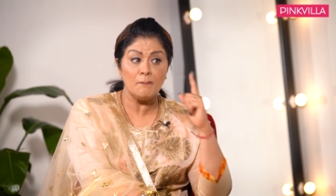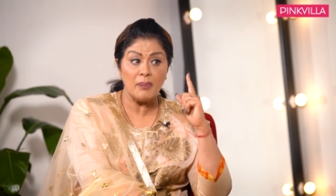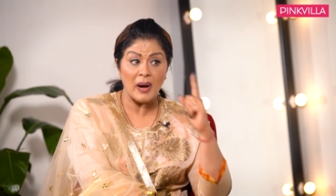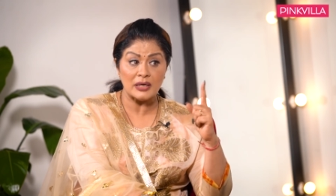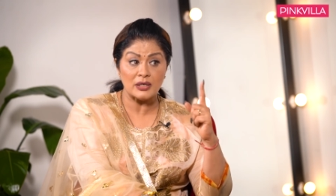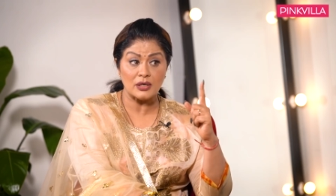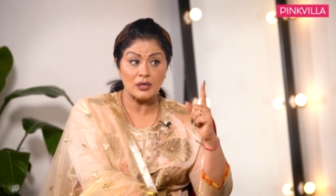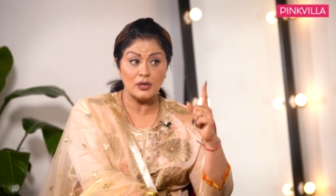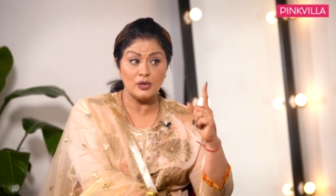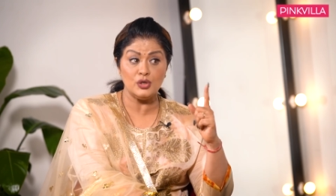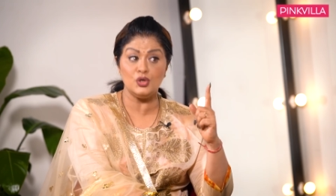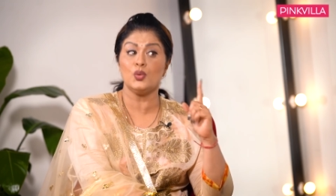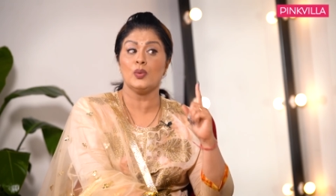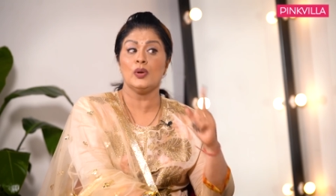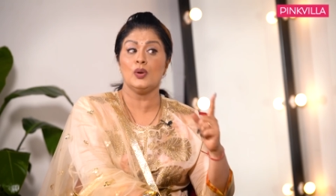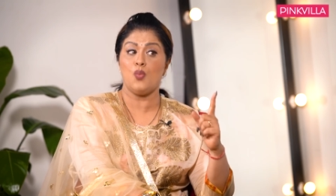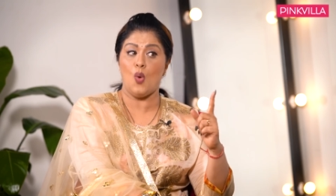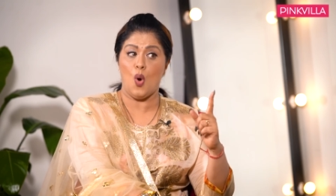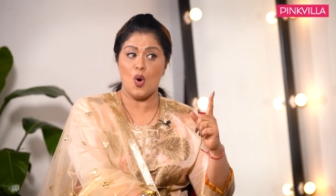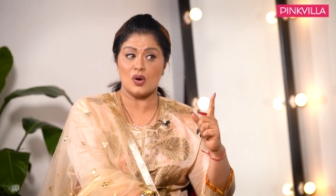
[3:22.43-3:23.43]
but you
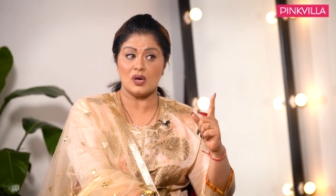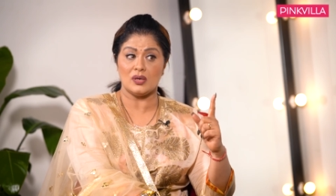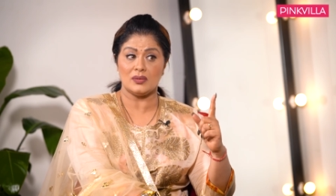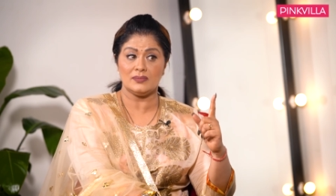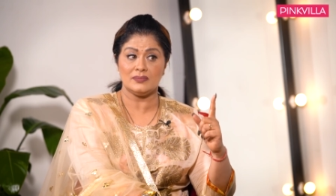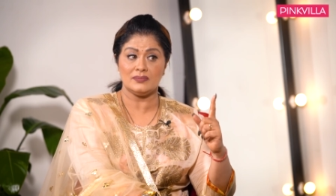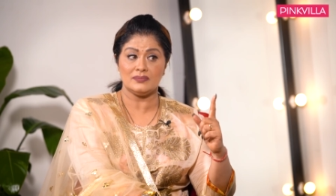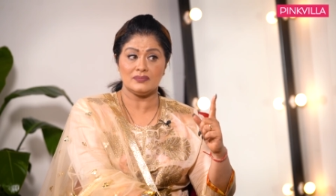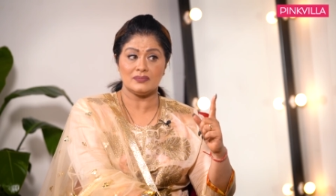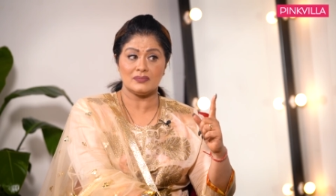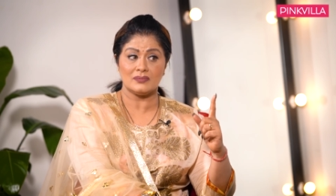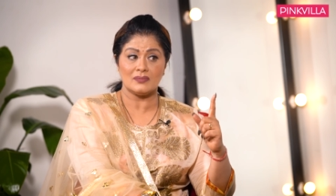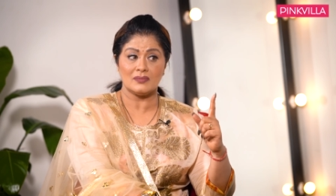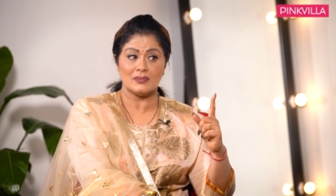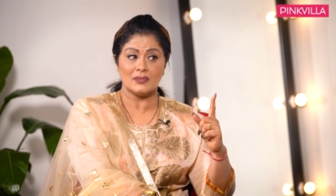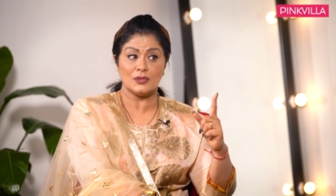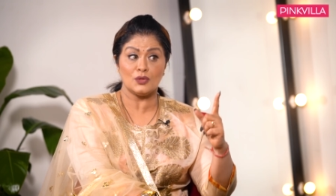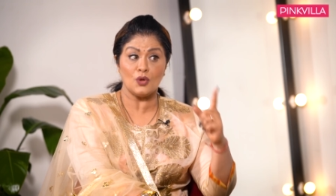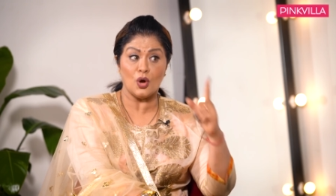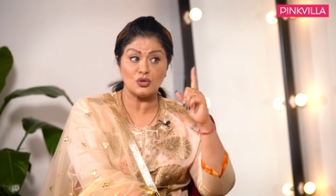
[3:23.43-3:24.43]
will walk
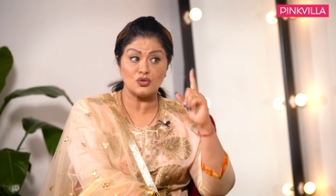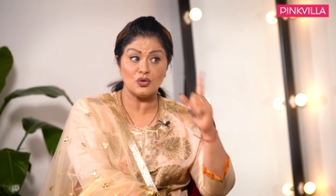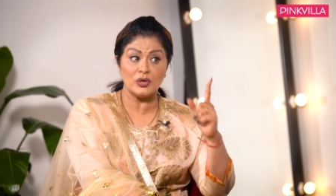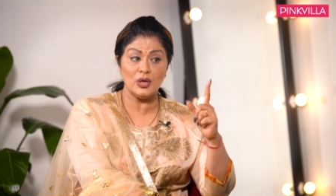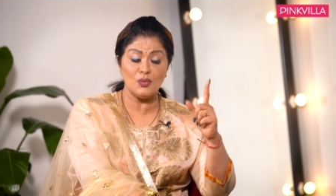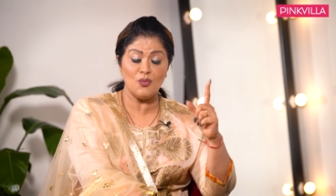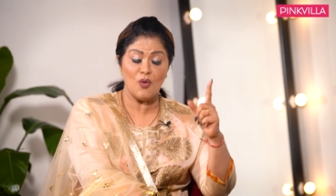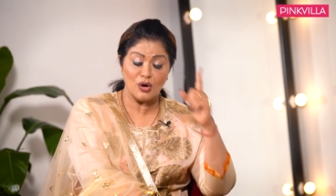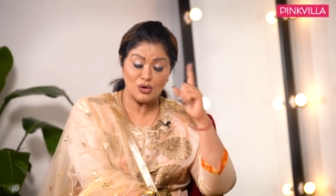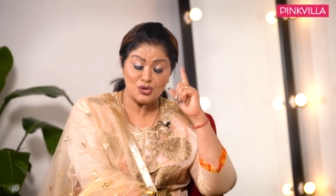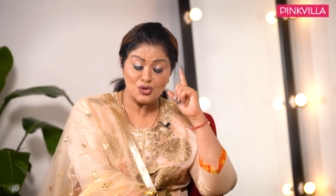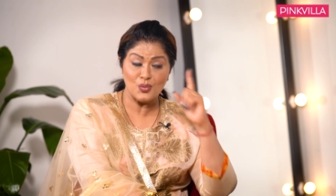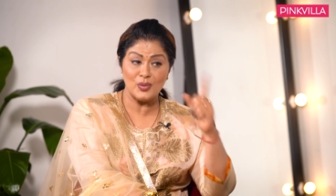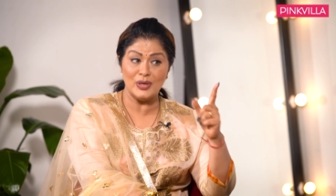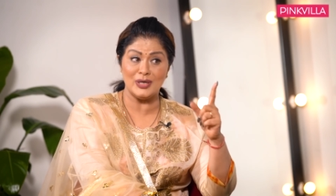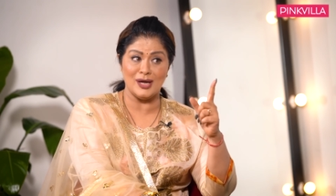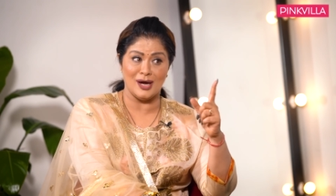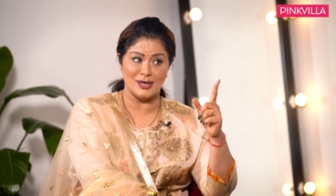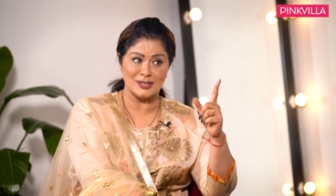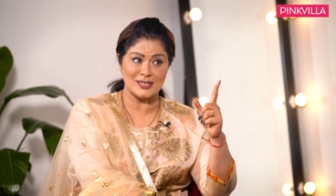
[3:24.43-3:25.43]
not only walk you
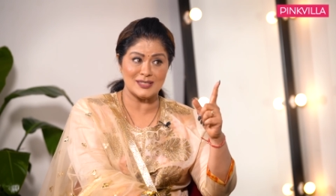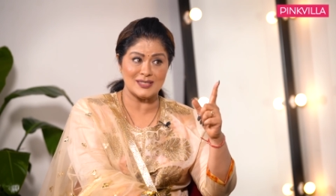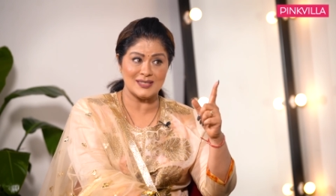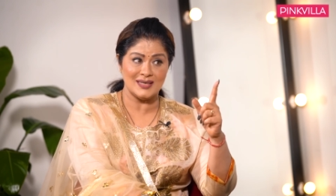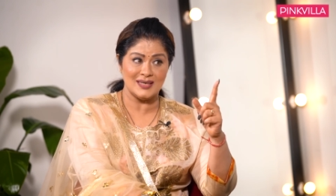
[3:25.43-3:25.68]
will dance